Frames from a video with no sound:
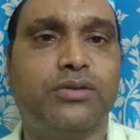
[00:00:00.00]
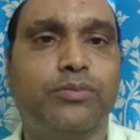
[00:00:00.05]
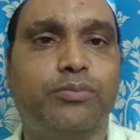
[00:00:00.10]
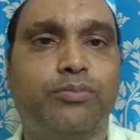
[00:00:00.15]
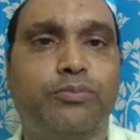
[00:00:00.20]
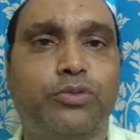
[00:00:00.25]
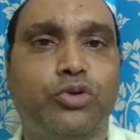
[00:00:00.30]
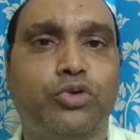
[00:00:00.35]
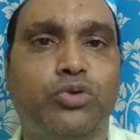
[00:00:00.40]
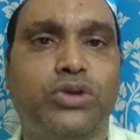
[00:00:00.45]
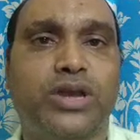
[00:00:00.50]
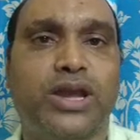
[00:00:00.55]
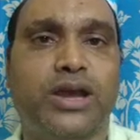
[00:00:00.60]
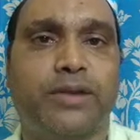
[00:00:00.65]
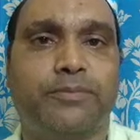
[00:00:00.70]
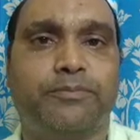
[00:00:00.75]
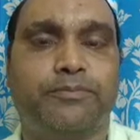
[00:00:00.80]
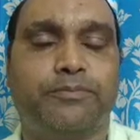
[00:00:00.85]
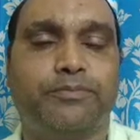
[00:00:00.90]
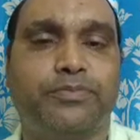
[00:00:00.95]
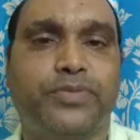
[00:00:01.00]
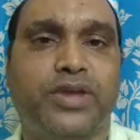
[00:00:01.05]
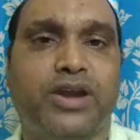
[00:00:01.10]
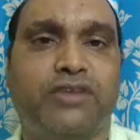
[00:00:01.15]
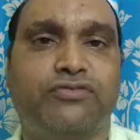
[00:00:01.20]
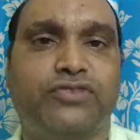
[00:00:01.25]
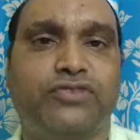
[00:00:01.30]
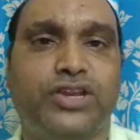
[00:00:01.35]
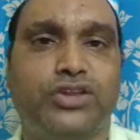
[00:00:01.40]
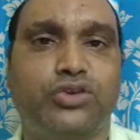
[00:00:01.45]
program,
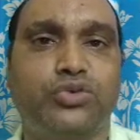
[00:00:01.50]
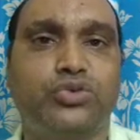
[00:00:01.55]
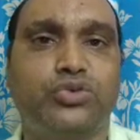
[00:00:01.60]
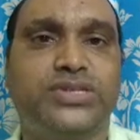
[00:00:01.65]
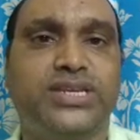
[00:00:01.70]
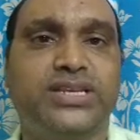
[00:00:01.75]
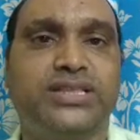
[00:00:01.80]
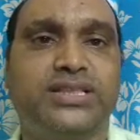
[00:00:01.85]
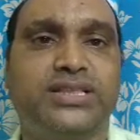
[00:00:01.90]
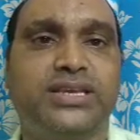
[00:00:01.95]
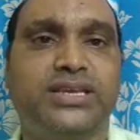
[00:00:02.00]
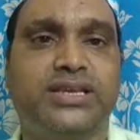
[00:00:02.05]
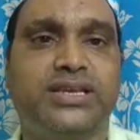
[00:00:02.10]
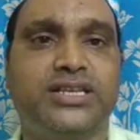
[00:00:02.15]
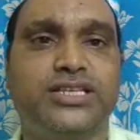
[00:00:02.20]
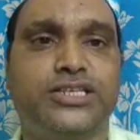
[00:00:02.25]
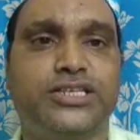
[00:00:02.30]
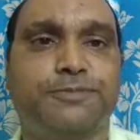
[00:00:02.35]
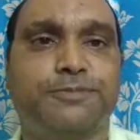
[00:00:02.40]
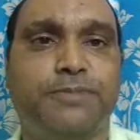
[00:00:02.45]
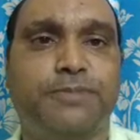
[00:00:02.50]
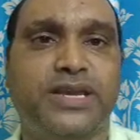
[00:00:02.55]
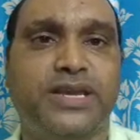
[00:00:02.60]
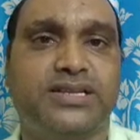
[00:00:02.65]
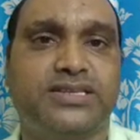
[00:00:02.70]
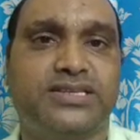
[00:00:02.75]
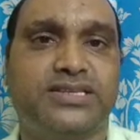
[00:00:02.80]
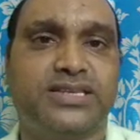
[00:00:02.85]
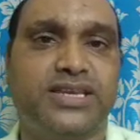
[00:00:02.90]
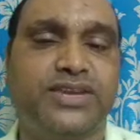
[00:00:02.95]
after using the
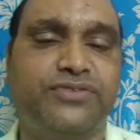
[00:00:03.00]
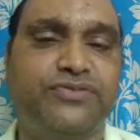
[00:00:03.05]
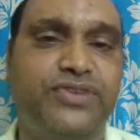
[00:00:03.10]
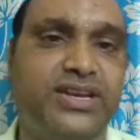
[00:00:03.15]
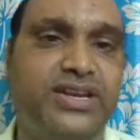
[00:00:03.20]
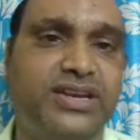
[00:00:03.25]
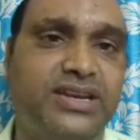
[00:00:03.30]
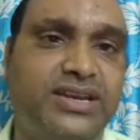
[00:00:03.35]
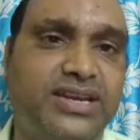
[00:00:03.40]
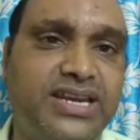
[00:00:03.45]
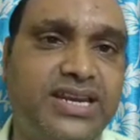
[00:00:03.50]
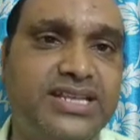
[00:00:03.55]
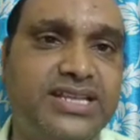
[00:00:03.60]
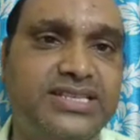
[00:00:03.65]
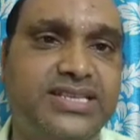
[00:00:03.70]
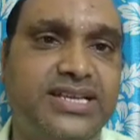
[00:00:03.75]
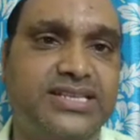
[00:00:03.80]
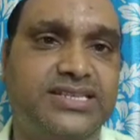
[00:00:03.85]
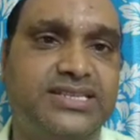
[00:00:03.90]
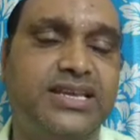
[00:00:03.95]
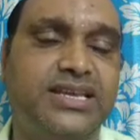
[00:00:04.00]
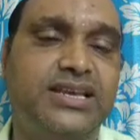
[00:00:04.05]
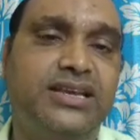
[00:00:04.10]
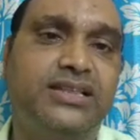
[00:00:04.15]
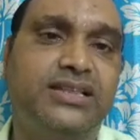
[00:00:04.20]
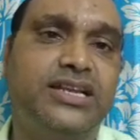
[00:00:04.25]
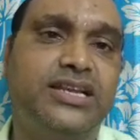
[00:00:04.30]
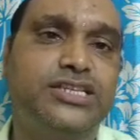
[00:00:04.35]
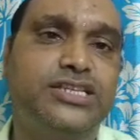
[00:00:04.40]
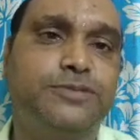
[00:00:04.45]
space, if it releases,
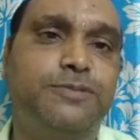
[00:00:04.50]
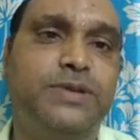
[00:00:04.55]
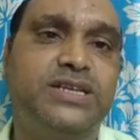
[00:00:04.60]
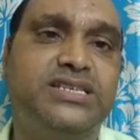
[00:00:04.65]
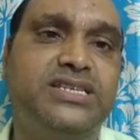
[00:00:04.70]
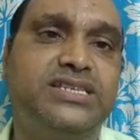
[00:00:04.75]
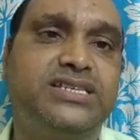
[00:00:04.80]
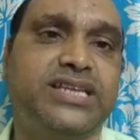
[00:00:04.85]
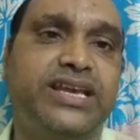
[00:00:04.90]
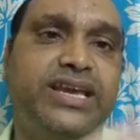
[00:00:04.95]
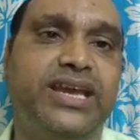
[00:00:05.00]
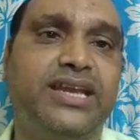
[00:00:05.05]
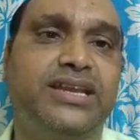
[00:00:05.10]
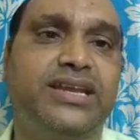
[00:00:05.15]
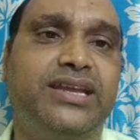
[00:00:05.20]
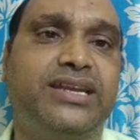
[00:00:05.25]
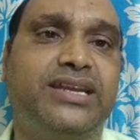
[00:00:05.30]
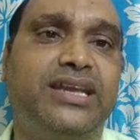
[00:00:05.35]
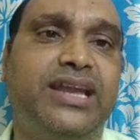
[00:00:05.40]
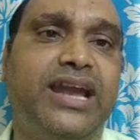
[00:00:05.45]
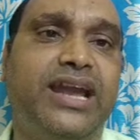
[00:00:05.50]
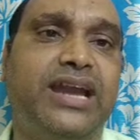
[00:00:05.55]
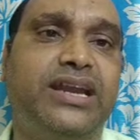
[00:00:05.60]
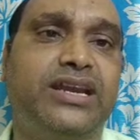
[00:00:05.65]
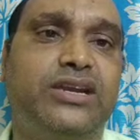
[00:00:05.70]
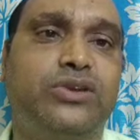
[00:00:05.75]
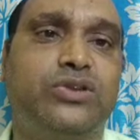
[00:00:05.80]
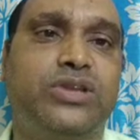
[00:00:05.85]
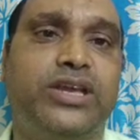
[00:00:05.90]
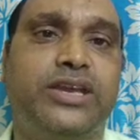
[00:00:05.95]
that space is again getting
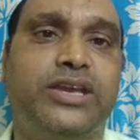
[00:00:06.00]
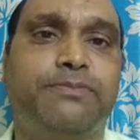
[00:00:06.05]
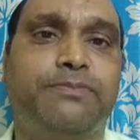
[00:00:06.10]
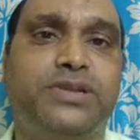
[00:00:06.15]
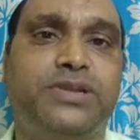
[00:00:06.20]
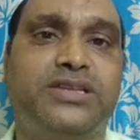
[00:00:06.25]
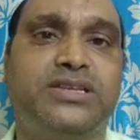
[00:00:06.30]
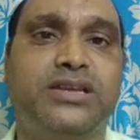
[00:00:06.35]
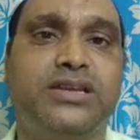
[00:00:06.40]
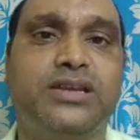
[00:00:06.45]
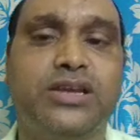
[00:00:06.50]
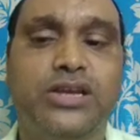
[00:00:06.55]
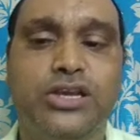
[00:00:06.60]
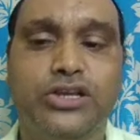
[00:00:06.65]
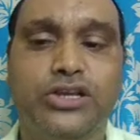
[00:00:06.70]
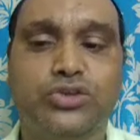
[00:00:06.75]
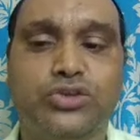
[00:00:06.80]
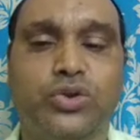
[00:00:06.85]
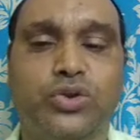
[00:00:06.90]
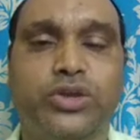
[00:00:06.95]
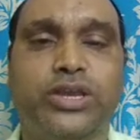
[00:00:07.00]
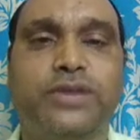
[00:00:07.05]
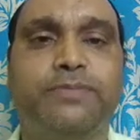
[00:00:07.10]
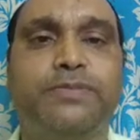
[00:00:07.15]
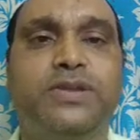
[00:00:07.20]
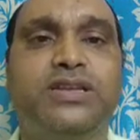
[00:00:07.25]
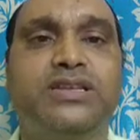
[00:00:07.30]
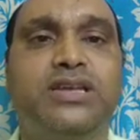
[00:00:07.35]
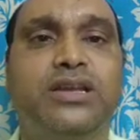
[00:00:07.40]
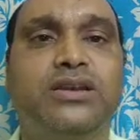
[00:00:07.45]
added to the heap region. So
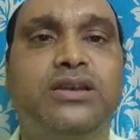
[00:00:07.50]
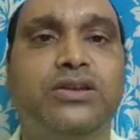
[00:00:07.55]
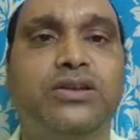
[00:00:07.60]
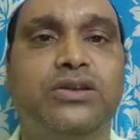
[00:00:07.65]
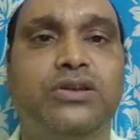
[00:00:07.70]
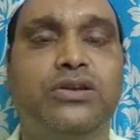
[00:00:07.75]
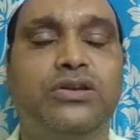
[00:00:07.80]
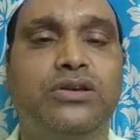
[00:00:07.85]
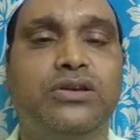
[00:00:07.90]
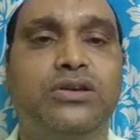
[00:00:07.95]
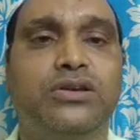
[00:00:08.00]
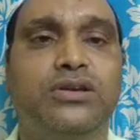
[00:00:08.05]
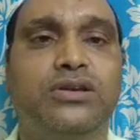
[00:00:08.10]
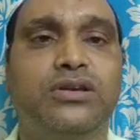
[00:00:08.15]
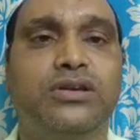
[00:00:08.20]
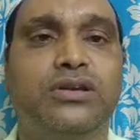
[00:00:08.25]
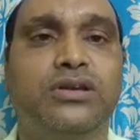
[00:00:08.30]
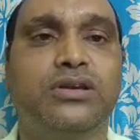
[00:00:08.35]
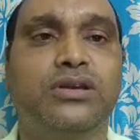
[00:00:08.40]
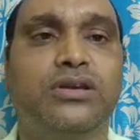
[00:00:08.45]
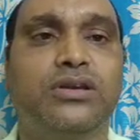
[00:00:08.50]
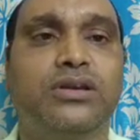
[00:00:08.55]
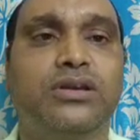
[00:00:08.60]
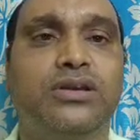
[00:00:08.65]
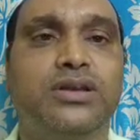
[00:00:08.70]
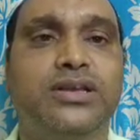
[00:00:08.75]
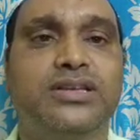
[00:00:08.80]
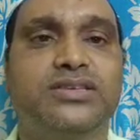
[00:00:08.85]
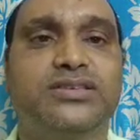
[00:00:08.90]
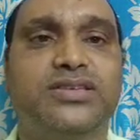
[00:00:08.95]
heap region
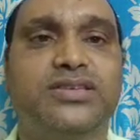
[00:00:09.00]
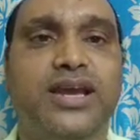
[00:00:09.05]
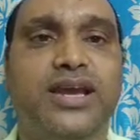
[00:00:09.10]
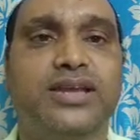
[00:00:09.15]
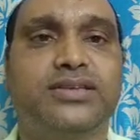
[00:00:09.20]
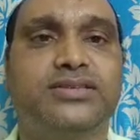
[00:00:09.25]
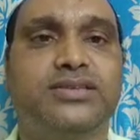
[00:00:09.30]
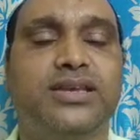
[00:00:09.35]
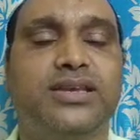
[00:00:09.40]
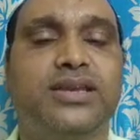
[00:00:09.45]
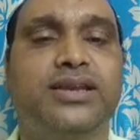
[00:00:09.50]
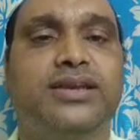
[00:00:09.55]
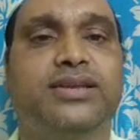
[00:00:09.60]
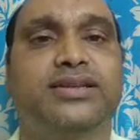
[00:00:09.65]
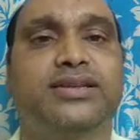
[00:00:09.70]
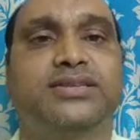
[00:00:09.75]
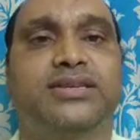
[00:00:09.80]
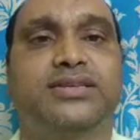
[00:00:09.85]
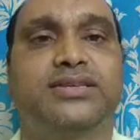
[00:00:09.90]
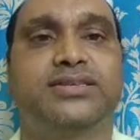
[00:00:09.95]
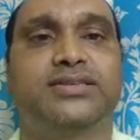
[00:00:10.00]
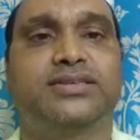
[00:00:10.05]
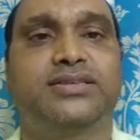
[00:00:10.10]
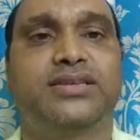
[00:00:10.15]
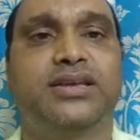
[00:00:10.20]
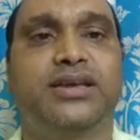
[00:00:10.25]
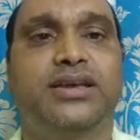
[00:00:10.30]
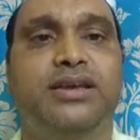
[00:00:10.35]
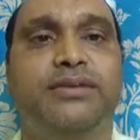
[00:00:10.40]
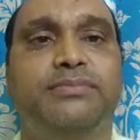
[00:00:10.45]
size
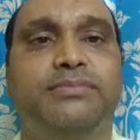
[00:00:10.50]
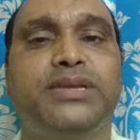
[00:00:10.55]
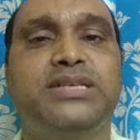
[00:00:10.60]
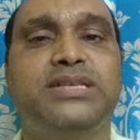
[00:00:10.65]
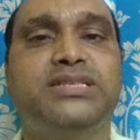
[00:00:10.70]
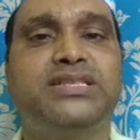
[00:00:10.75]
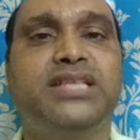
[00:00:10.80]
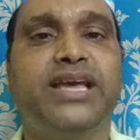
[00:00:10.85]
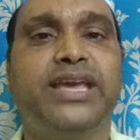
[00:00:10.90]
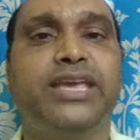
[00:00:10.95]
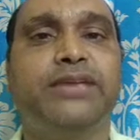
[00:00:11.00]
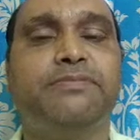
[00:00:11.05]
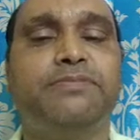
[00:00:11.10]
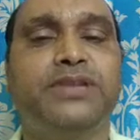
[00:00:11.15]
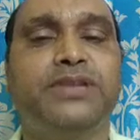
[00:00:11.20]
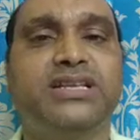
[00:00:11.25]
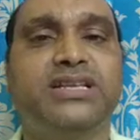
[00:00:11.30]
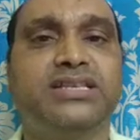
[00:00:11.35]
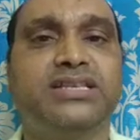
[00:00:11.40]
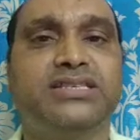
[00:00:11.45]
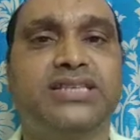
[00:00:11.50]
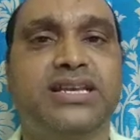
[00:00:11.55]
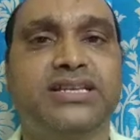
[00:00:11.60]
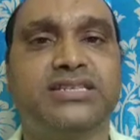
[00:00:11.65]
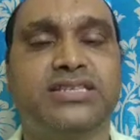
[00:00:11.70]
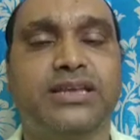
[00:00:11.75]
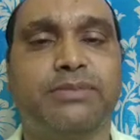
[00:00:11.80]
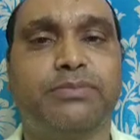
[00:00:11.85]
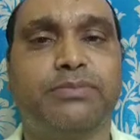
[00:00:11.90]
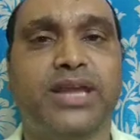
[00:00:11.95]
increases. Means the heap region
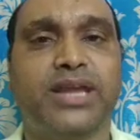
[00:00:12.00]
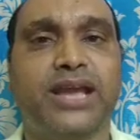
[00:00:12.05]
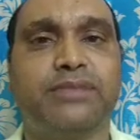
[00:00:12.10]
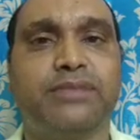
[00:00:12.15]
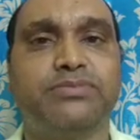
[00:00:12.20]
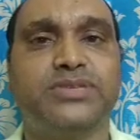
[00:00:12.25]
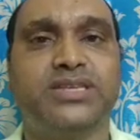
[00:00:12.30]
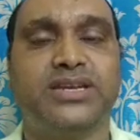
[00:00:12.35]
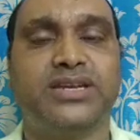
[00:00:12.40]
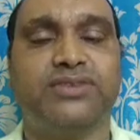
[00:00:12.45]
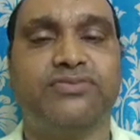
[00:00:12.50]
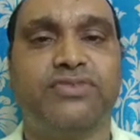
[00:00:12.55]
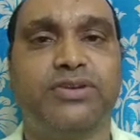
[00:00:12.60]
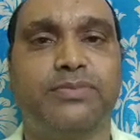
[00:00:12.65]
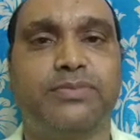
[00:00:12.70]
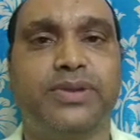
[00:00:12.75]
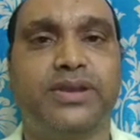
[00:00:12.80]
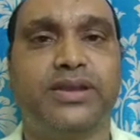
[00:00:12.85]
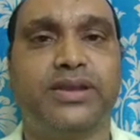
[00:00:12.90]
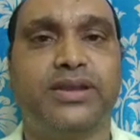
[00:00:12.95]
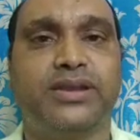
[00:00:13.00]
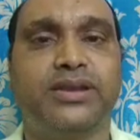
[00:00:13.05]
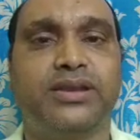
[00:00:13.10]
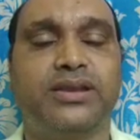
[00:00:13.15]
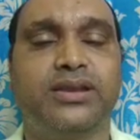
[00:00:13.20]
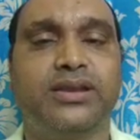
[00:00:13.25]
size, sometimes it will be